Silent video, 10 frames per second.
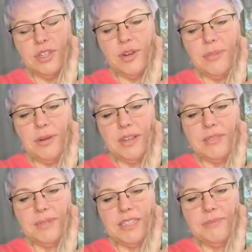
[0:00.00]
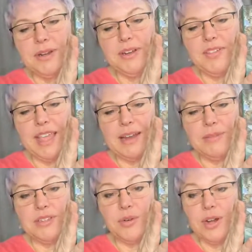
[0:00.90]
Jody Bergsma Spirit of the
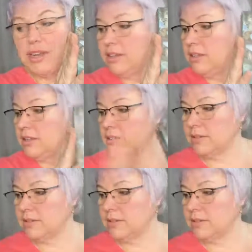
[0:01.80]
Animals Oracle.